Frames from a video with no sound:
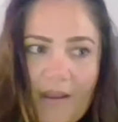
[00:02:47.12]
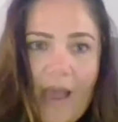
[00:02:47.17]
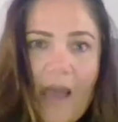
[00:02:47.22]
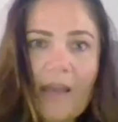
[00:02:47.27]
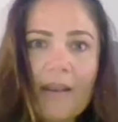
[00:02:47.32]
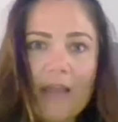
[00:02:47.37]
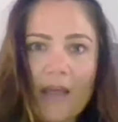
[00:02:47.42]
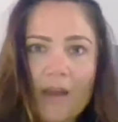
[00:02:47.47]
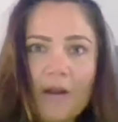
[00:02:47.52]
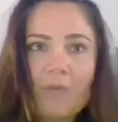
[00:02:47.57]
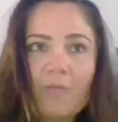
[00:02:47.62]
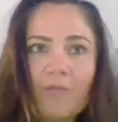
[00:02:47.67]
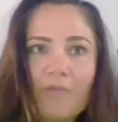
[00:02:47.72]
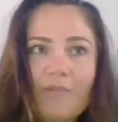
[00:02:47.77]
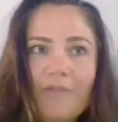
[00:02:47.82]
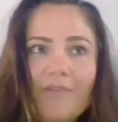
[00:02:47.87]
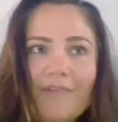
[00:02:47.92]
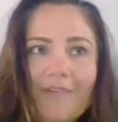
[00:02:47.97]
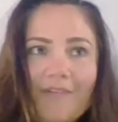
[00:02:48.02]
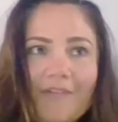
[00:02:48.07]
And
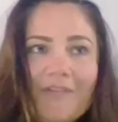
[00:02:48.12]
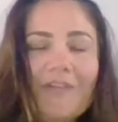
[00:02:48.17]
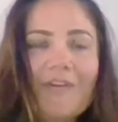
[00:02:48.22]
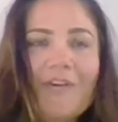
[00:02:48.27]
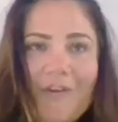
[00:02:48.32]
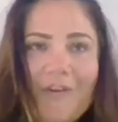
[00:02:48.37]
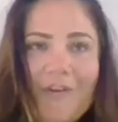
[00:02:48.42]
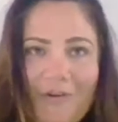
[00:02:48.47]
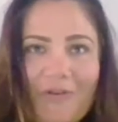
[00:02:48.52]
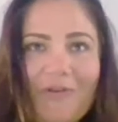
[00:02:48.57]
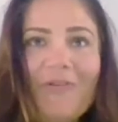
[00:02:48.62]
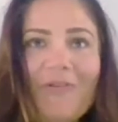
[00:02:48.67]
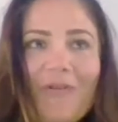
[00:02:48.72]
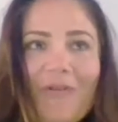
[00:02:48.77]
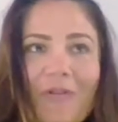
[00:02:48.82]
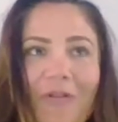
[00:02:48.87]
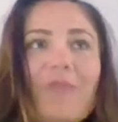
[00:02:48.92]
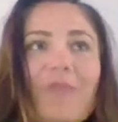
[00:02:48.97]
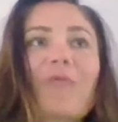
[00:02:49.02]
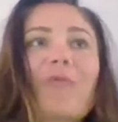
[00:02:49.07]

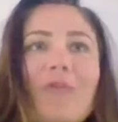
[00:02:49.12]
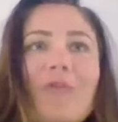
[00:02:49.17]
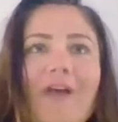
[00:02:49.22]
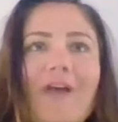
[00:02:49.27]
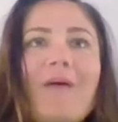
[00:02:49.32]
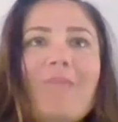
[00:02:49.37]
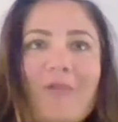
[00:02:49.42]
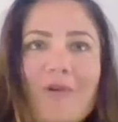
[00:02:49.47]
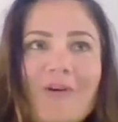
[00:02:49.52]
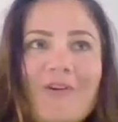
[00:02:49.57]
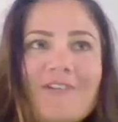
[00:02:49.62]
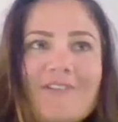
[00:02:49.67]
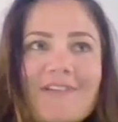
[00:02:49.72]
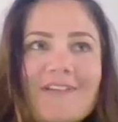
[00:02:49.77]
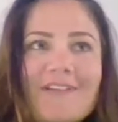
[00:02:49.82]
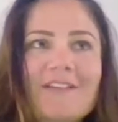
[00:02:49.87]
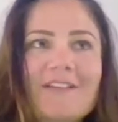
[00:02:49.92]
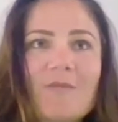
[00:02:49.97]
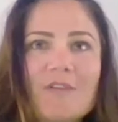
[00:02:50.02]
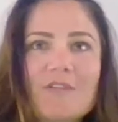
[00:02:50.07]
through that
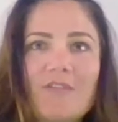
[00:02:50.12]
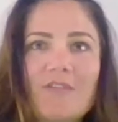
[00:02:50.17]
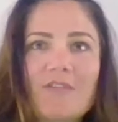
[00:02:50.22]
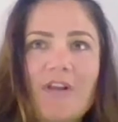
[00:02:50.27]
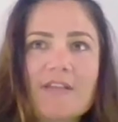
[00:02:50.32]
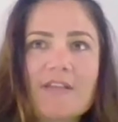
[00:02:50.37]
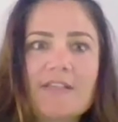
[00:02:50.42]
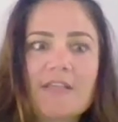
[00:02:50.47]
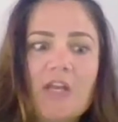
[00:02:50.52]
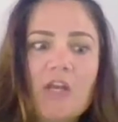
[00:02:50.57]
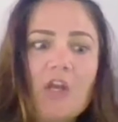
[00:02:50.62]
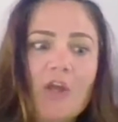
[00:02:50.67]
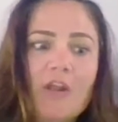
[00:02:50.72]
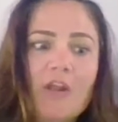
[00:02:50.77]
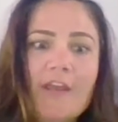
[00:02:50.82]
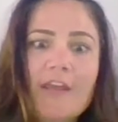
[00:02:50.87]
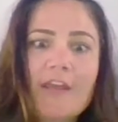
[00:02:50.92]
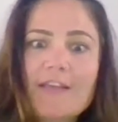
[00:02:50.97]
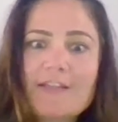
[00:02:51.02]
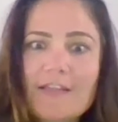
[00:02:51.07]
process, it was realizing, no,
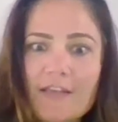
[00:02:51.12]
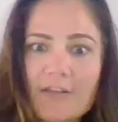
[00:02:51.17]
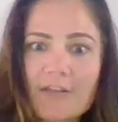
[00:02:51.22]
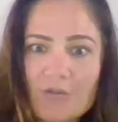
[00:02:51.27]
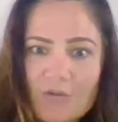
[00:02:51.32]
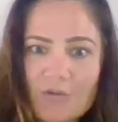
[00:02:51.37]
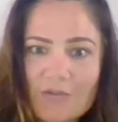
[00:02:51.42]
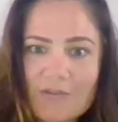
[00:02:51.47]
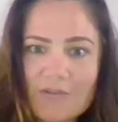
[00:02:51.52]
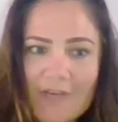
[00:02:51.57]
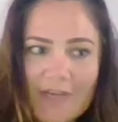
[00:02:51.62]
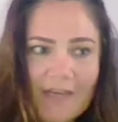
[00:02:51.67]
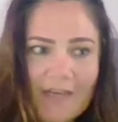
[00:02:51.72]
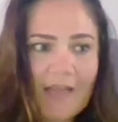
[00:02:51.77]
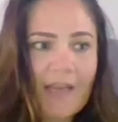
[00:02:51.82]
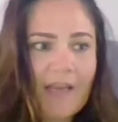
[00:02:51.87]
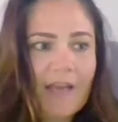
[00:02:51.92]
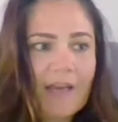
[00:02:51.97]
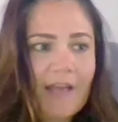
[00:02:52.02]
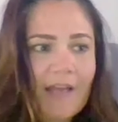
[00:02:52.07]
these are the tools I need.